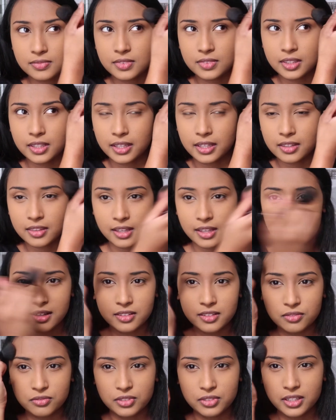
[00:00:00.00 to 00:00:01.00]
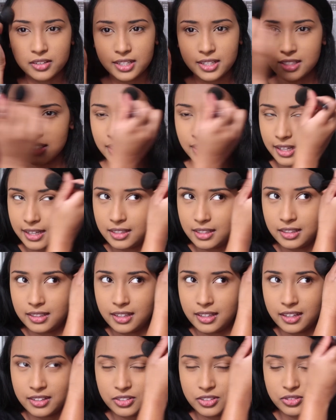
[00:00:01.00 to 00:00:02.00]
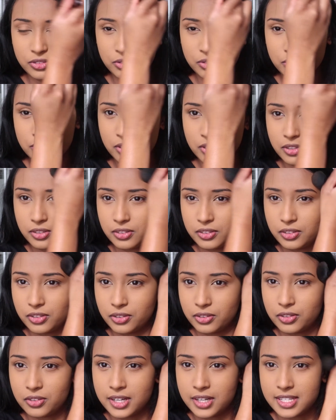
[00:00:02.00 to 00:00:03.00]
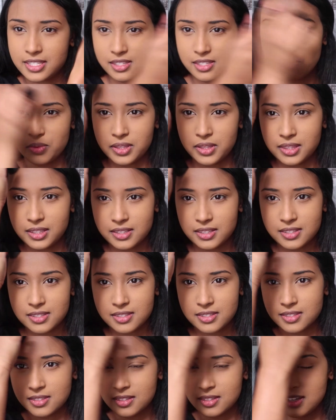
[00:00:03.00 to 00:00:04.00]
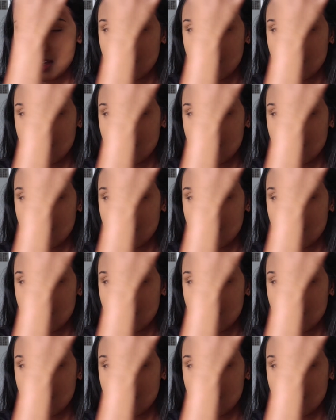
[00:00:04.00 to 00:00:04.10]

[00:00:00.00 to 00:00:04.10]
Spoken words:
like that, very lightly. I do not go crazy with this.